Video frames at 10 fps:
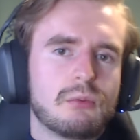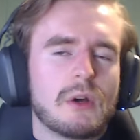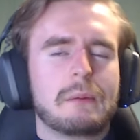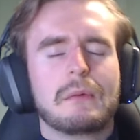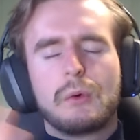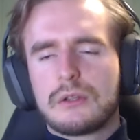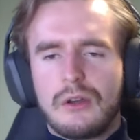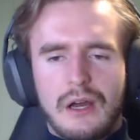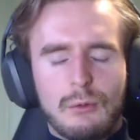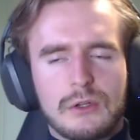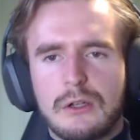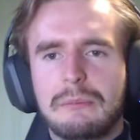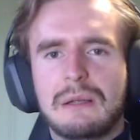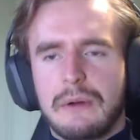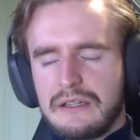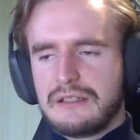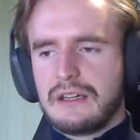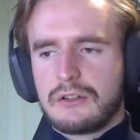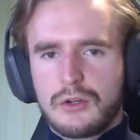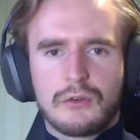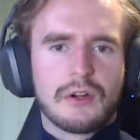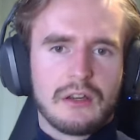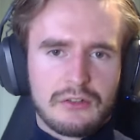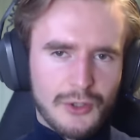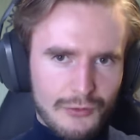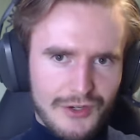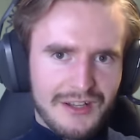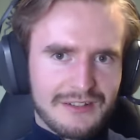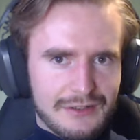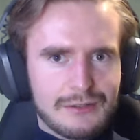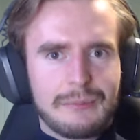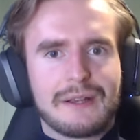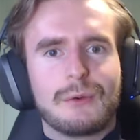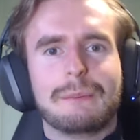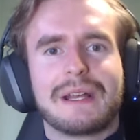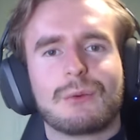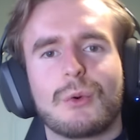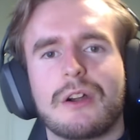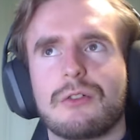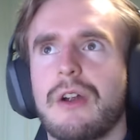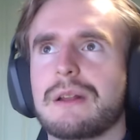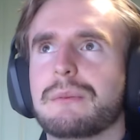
What I mean by data governance. Governance is big word, right?